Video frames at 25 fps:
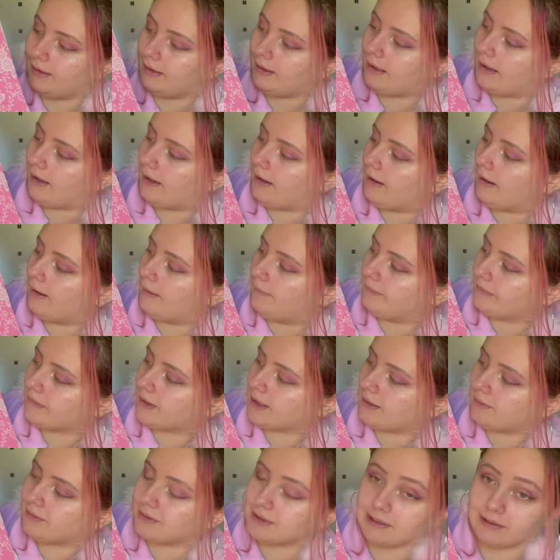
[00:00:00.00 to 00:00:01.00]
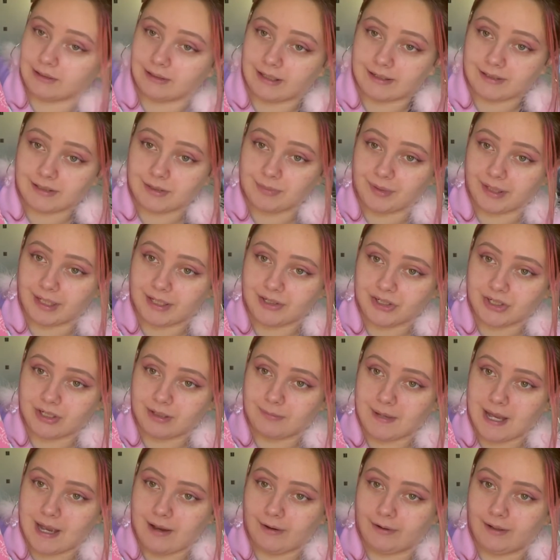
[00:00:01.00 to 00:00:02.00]
There was a little explanation
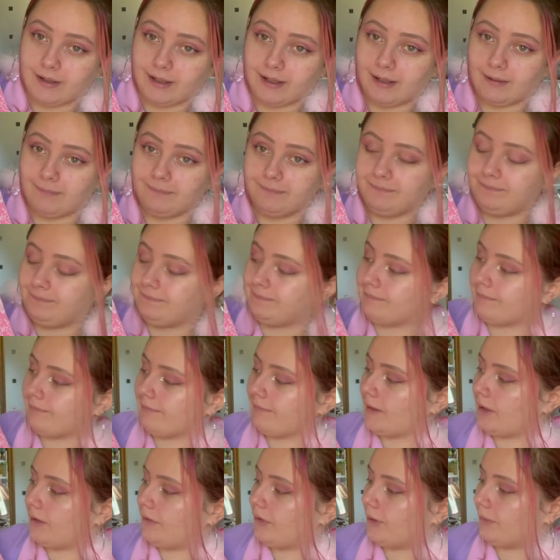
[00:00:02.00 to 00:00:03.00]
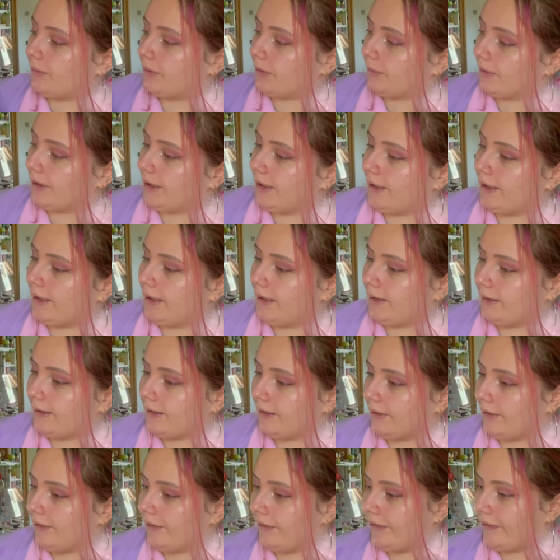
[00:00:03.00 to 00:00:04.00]
about it. Don't want to read it
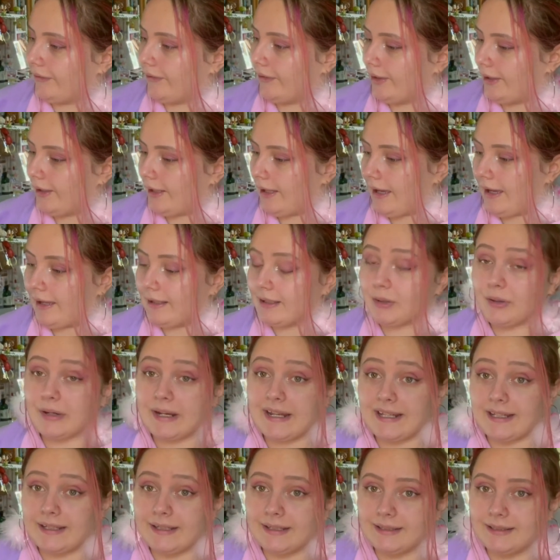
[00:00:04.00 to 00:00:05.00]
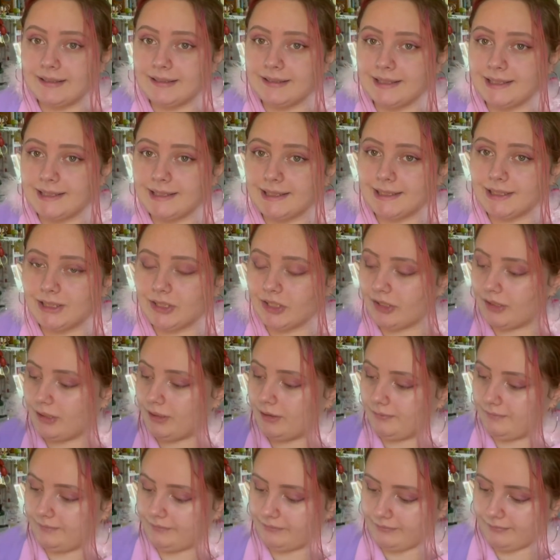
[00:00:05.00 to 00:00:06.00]
because cringe.
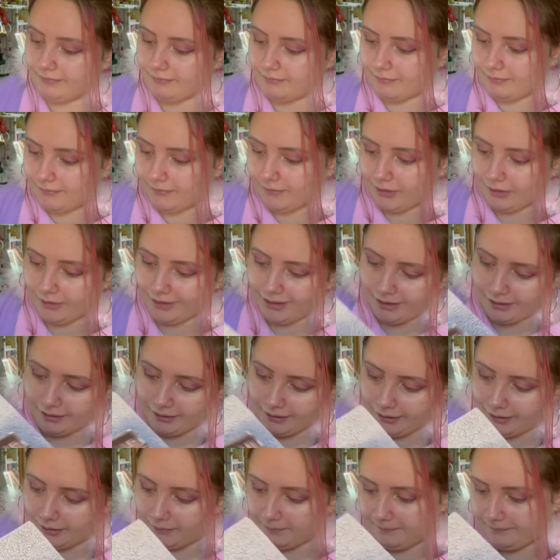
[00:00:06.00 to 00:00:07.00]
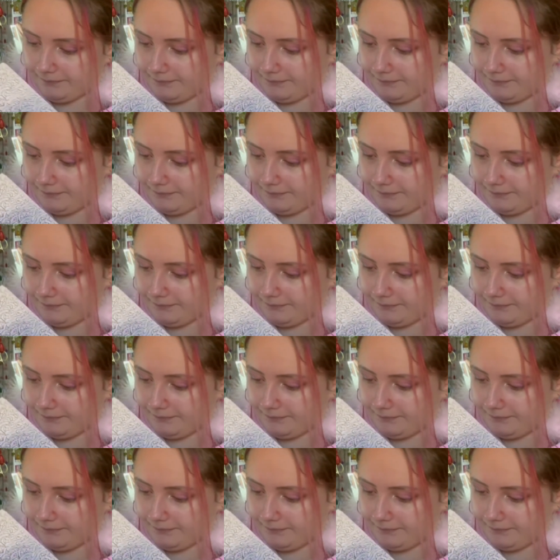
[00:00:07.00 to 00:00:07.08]
Oh, I don't know.